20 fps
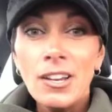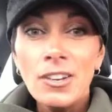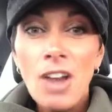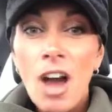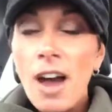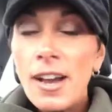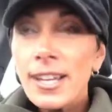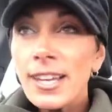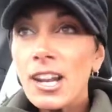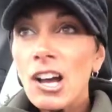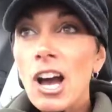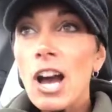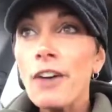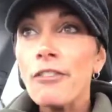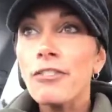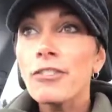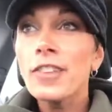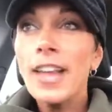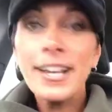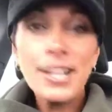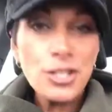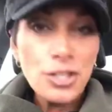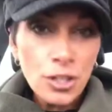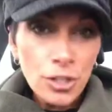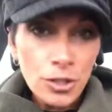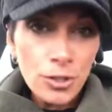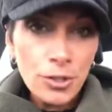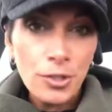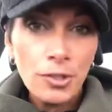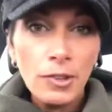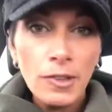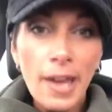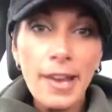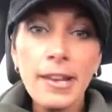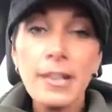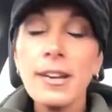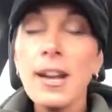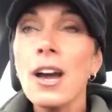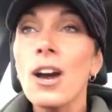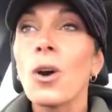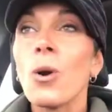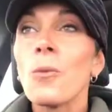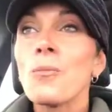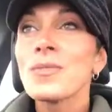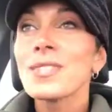Knock it off. Like a turd. Let it go.